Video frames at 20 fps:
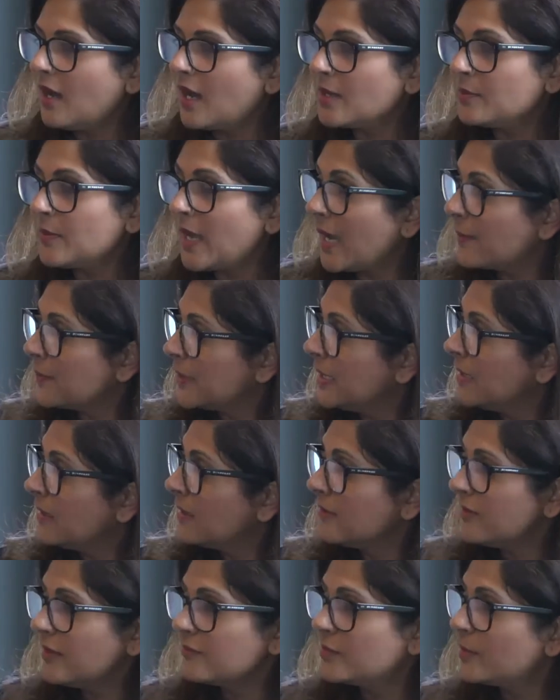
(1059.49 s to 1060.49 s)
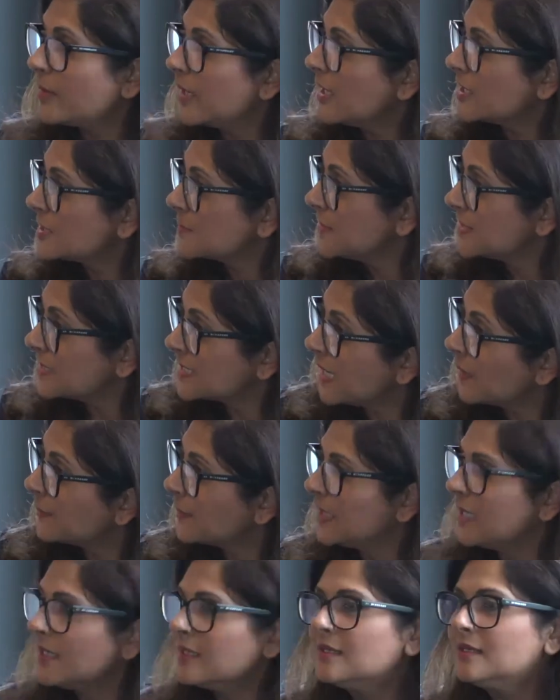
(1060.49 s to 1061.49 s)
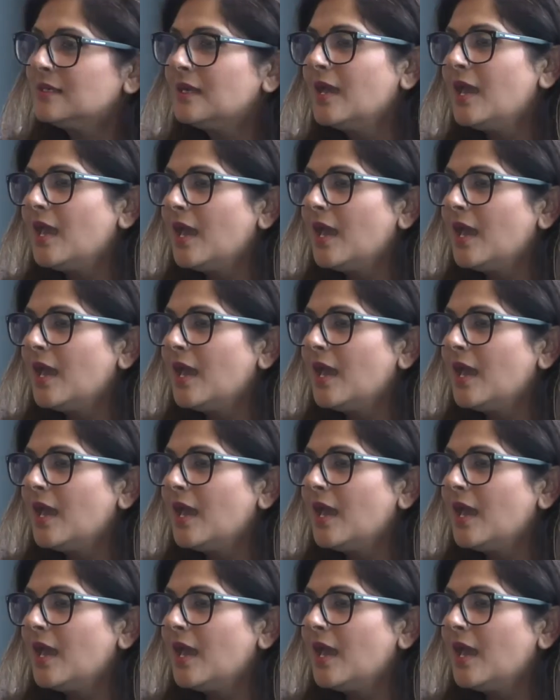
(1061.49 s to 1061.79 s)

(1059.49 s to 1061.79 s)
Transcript: I'm happier, therefore my husband's happier.